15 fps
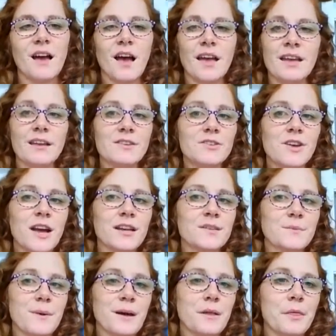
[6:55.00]
I
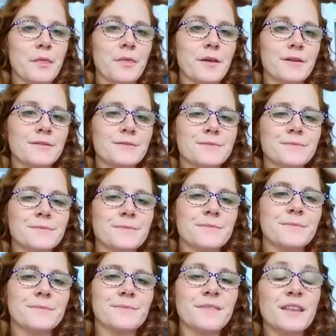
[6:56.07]
attract wealth.
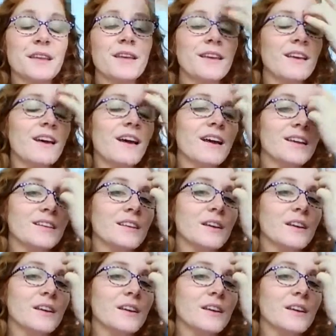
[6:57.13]
I